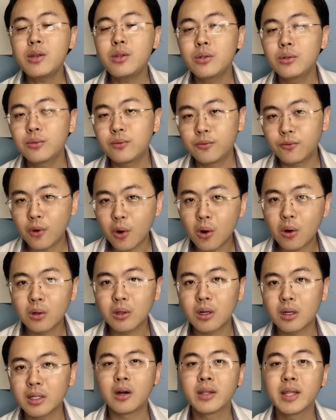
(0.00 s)
you
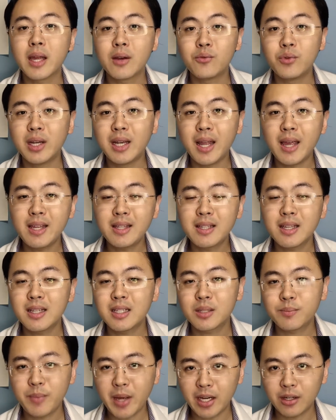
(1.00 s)
fall on that relating
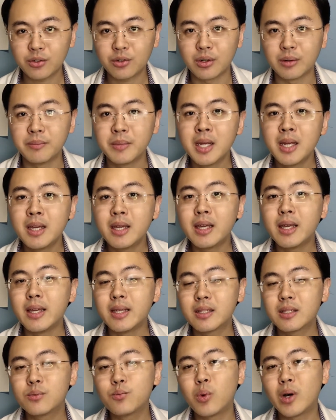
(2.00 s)
spectrum
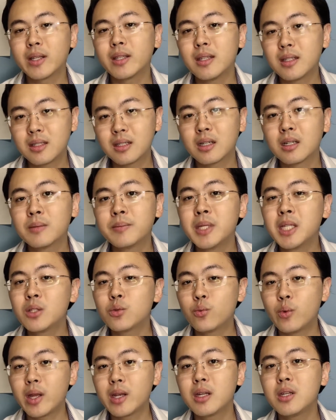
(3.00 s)
is what determines
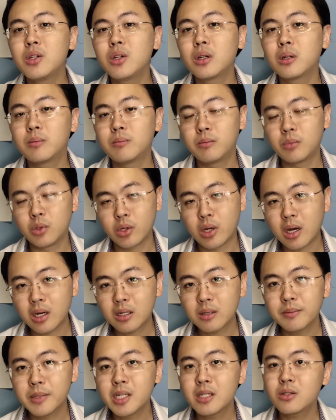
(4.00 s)
whether you're
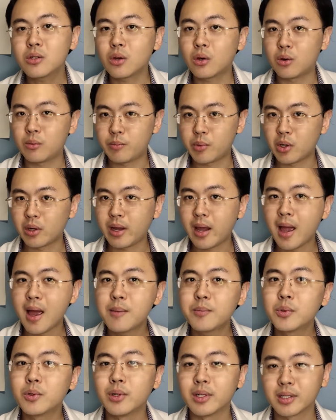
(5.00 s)
monogamous or
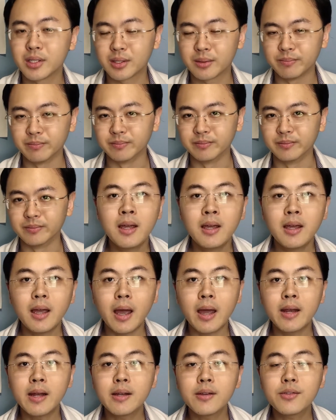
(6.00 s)
polyamorous.
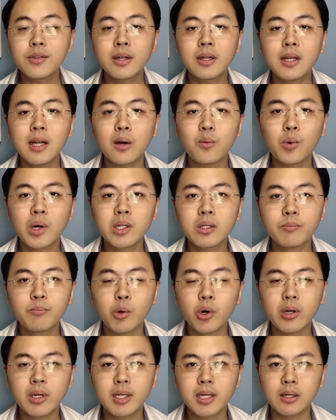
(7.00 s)
Another thing that I want to
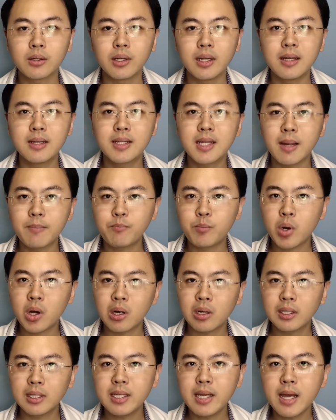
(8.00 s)
point out is that
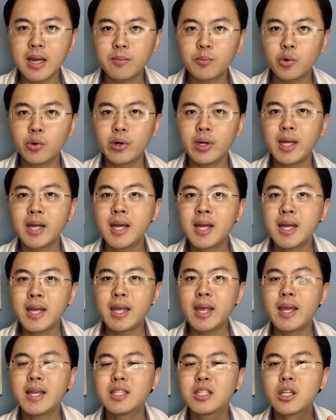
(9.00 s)
polyamory
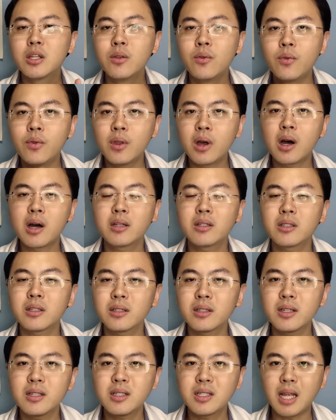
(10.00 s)
is not
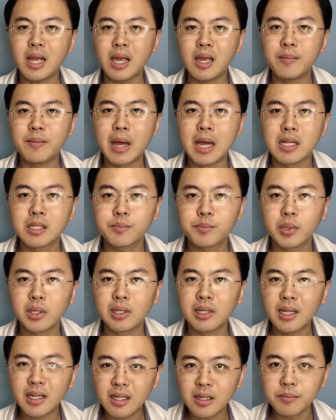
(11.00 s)
the same as
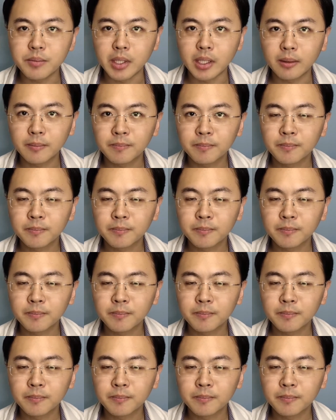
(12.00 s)
polygamy.